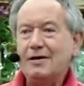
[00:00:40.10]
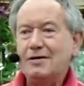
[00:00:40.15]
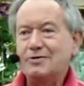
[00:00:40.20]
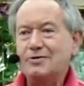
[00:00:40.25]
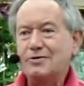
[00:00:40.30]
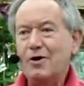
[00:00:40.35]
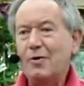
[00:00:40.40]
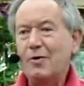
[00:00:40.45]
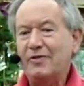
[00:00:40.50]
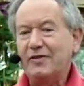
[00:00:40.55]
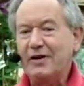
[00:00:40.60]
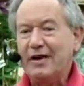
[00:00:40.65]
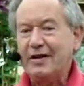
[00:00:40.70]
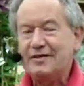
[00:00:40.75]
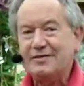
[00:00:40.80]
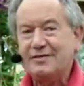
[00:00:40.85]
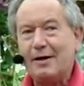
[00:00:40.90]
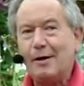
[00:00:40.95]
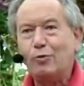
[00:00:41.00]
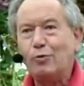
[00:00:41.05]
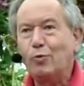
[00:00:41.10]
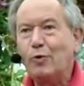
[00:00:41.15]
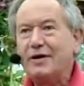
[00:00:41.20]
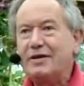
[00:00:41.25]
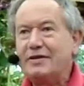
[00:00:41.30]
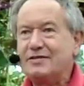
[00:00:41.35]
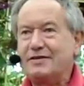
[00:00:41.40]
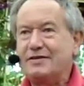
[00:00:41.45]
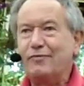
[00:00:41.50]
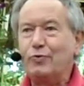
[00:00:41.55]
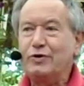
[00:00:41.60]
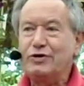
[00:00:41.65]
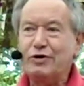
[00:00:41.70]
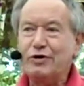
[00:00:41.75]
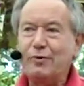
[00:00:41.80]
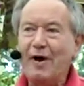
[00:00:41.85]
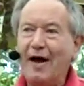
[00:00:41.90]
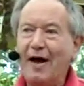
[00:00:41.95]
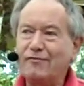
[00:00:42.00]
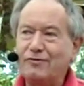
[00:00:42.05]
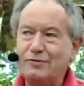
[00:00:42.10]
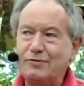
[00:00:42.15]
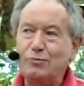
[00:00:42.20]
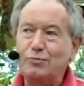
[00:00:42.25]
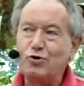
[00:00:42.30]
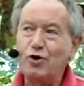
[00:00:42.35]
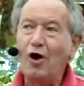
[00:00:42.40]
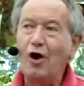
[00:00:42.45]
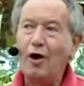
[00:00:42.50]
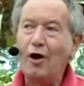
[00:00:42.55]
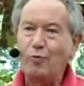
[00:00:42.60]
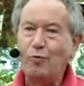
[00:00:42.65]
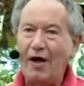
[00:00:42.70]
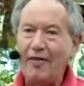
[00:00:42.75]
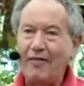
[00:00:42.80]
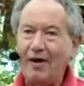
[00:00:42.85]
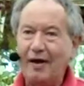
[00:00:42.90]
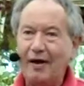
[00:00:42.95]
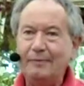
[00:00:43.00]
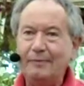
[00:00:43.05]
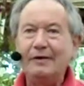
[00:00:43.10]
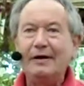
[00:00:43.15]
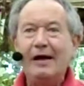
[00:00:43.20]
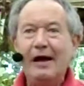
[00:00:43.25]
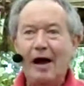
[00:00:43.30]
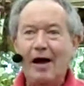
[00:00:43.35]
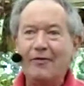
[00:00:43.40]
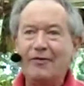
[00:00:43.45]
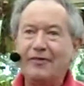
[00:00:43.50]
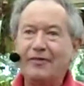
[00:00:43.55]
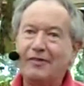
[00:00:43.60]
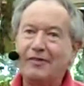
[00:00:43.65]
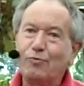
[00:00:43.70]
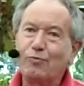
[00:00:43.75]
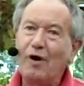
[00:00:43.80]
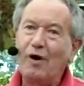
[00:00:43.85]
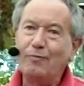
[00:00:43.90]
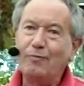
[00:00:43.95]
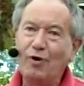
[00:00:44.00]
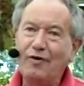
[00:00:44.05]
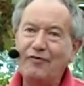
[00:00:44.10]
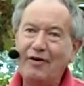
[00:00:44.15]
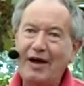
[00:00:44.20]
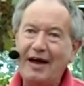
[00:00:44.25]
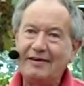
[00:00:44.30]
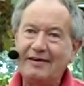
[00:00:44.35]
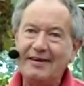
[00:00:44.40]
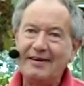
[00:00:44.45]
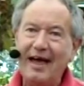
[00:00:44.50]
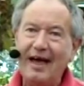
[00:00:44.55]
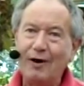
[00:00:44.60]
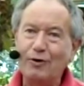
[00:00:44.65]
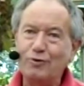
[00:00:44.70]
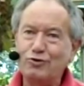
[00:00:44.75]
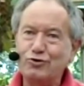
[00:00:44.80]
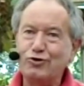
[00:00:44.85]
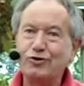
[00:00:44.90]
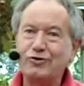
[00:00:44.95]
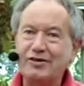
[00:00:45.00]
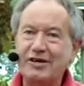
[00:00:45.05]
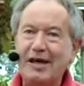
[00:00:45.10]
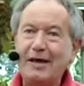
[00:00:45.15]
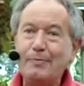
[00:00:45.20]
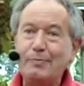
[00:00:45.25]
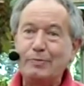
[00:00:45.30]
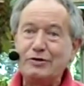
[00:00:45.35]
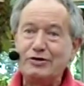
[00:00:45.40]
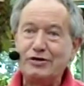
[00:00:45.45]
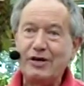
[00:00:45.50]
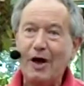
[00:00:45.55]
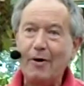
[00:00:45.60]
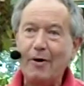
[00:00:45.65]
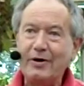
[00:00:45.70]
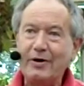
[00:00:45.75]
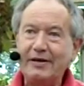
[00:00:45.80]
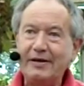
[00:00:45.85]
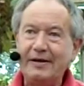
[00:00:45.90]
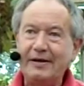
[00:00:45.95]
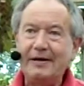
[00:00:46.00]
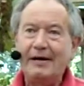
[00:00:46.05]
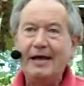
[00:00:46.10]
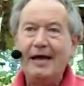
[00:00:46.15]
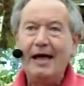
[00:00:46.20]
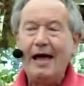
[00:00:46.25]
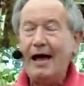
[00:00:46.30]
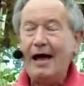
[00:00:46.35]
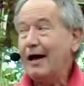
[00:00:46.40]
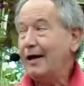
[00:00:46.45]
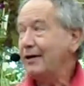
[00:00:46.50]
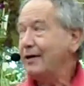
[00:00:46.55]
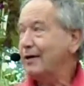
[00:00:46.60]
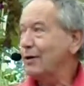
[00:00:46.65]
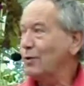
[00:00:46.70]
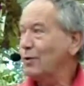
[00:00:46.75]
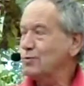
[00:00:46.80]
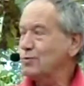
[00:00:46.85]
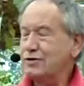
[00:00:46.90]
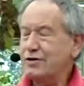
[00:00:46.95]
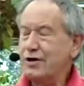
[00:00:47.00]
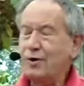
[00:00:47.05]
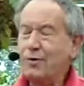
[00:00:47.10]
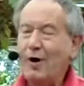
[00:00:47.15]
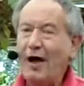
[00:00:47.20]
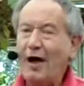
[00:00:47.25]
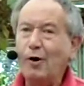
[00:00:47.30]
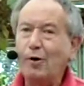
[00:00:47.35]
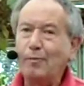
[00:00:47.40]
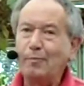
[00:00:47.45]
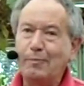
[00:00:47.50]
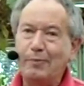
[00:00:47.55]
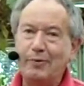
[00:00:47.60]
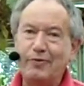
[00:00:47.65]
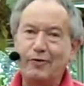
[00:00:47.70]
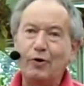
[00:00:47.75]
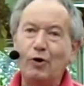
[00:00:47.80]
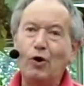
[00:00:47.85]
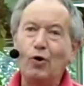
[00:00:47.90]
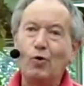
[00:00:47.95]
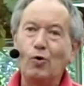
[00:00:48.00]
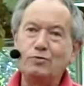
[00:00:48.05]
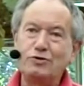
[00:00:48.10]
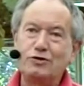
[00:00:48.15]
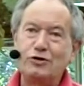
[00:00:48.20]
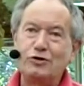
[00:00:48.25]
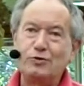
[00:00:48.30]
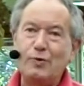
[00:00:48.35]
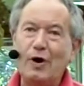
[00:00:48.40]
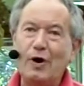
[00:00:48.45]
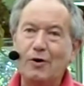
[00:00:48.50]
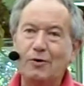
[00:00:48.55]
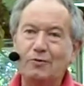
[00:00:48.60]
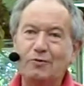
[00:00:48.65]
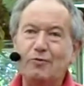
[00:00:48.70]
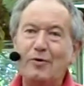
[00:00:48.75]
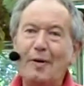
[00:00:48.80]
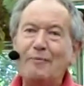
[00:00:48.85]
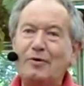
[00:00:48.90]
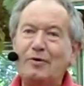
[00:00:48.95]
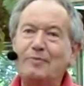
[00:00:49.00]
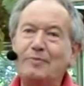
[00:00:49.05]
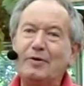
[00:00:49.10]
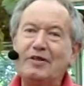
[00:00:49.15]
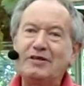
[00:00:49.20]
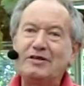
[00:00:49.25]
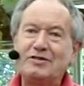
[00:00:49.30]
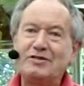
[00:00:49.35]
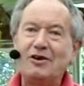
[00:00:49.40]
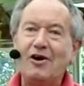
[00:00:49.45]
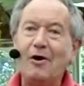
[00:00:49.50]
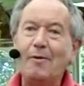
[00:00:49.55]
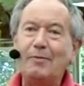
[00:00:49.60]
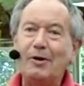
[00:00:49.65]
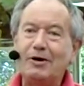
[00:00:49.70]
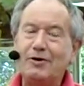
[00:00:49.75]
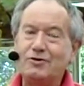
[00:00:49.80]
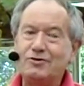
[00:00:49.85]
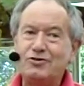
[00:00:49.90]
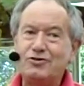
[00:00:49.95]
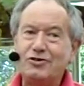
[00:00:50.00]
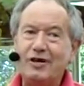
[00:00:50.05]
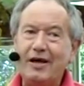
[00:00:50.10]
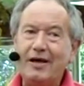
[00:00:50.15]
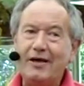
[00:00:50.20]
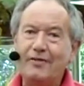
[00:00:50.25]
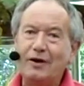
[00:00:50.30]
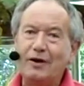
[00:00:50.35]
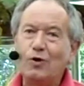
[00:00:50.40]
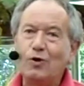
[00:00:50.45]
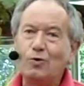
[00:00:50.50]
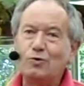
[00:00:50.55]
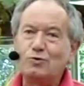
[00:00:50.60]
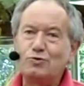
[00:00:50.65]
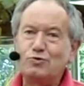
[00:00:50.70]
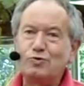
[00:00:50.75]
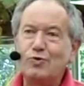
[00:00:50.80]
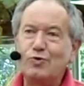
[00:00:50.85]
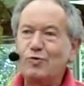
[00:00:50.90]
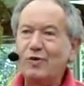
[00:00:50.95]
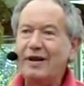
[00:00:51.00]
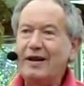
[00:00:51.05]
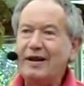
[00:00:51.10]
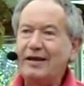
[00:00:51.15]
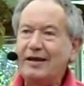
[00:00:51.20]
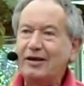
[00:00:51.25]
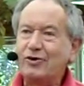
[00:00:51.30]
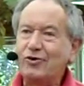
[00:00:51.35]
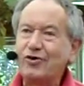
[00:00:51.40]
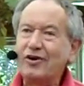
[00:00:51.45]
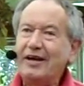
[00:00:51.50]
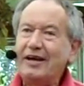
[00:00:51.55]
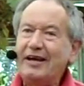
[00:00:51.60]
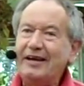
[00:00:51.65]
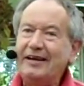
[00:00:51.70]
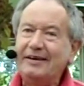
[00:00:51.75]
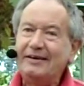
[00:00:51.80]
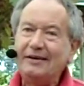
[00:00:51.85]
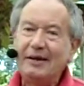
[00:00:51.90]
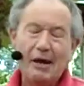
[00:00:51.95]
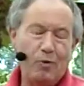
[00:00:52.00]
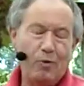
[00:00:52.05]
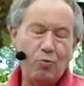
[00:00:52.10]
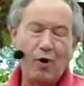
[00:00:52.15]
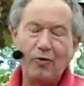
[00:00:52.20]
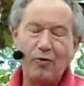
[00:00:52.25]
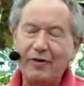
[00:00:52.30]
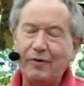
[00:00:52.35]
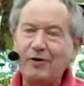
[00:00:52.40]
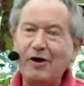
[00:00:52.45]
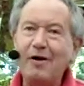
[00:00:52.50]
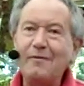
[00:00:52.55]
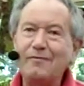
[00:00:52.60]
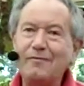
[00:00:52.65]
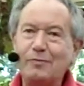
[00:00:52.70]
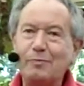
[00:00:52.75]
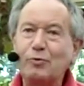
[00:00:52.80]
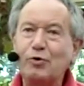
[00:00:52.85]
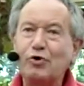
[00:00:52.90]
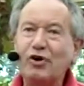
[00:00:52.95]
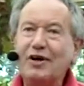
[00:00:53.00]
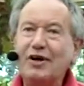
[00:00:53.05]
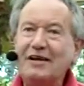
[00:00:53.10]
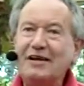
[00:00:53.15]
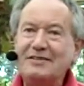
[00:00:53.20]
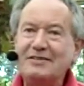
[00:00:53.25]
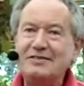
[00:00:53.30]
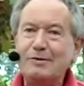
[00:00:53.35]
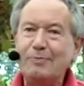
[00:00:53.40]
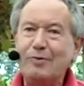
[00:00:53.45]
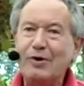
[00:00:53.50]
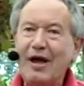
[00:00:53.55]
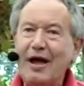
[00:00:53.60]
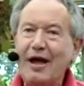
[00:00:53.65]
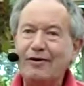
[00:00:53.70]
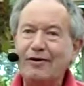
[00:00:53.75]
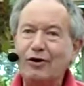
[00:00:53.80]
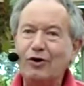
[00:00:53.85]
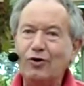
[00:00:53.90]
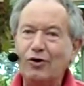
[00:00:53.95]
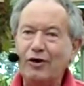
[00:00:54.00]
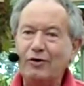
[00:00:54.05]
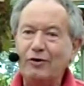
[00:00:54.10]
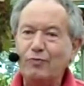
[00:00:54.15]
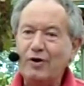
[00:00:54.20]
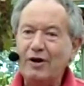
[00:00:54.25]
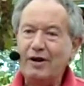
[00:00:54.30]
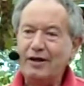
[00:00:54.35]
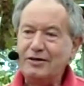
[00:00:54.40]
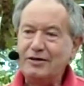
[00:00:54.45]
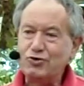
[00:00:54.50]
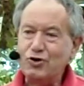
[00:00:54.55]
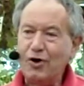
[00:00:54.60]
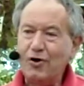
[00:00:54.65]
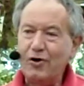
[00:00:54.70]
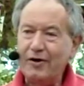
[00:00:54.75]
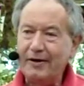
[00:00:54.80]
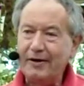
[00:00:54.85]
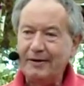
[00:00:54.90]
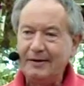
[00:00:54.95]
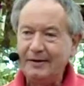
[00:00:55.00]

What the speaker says: So in the next couple of weeks, if we do have some dry weather, I think the rain we've had now should keep us going. And it also help the lawns as well. Remember this time last year, the lawns were really green. Well, they're going from green to brown and looking really dry.